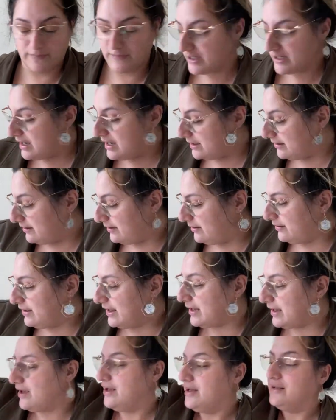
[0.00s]
God, this is
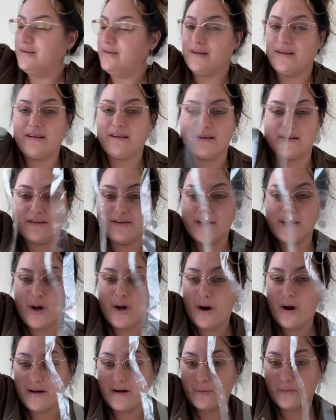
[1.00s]
like, look at this. Look how
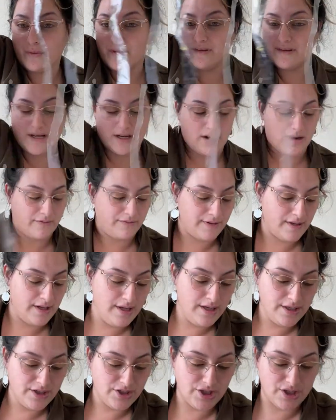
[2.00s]
hard it was to take off.
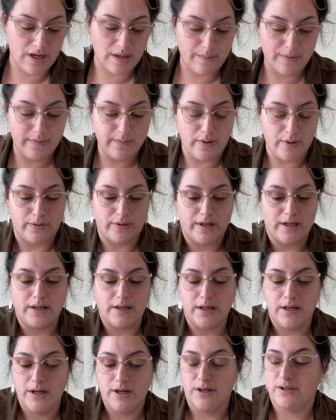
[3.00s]
She got
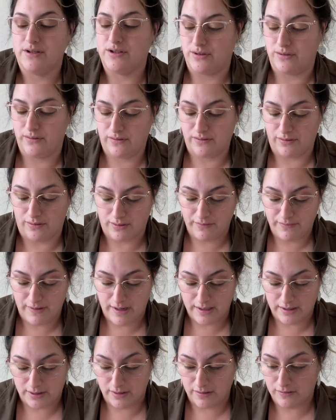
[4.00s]
promoted to
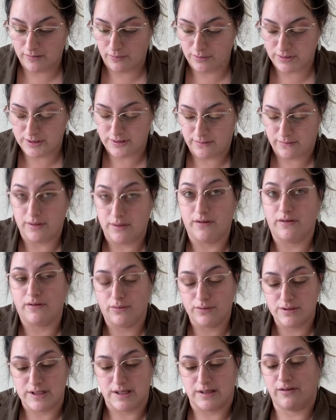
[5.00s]
certified consult
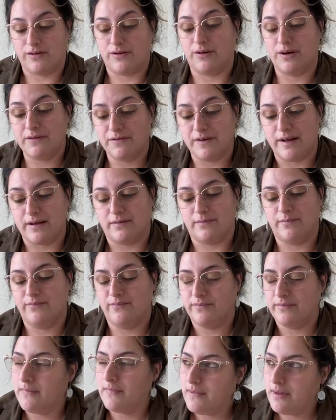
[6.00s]
consultant. Certified
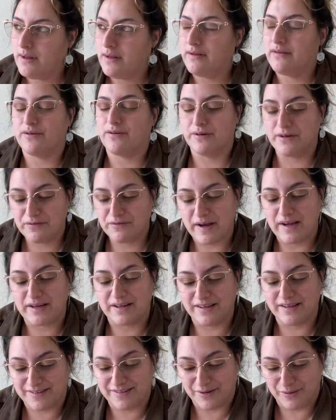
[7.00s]
certified
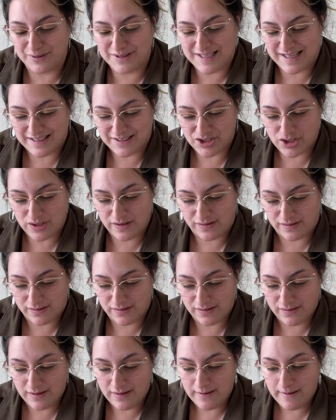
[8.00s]
consultant.
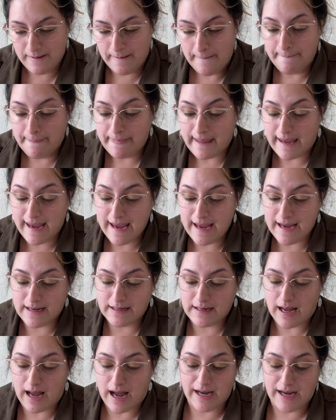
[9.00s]
Jesus.
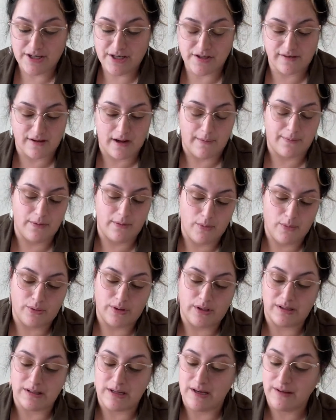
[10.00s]
And I just got
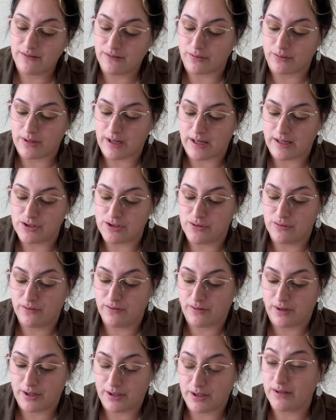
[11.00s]
promoted yesterday to
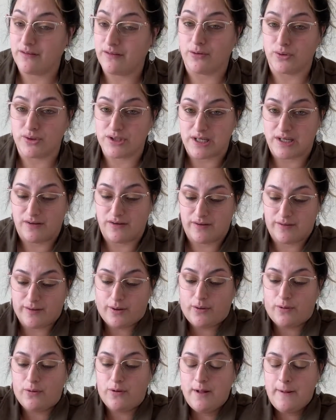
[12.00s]
star consultant.
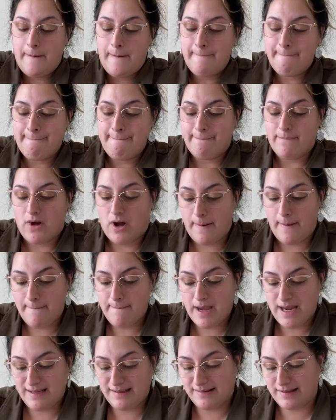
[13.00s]
So
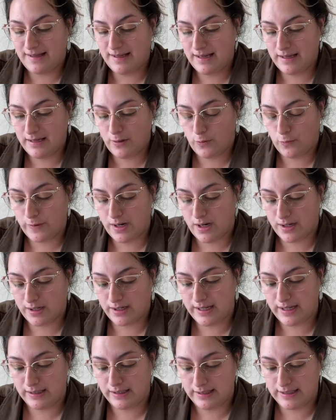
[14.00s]
amazing. We are
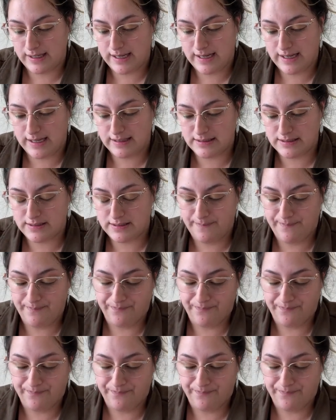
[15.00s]
killing it.